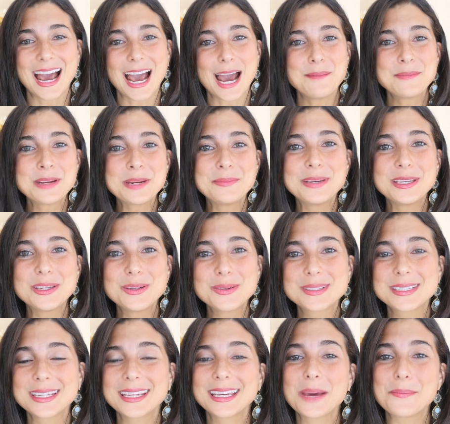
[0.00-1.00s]
I'm gonna be
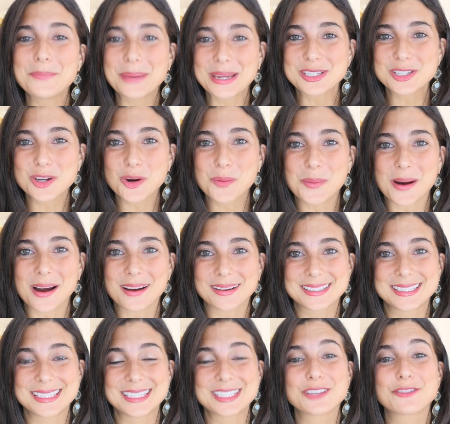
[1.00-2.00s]
using bento
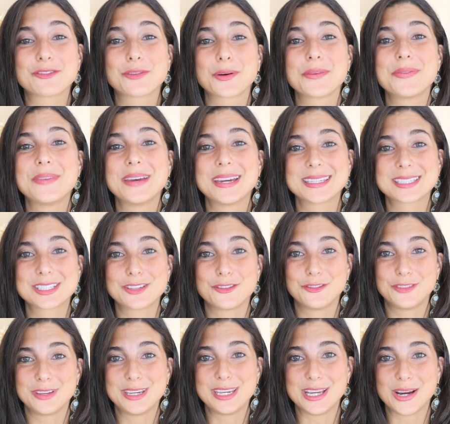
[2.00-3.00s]
boxes for this
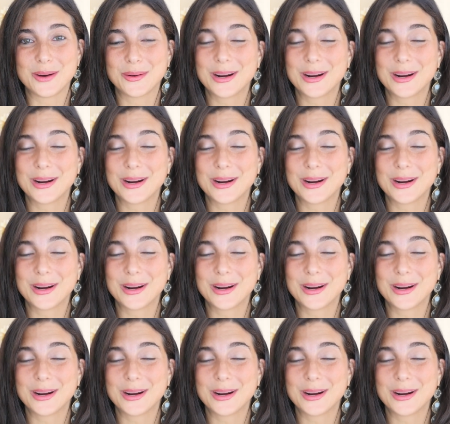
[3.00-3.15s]
video.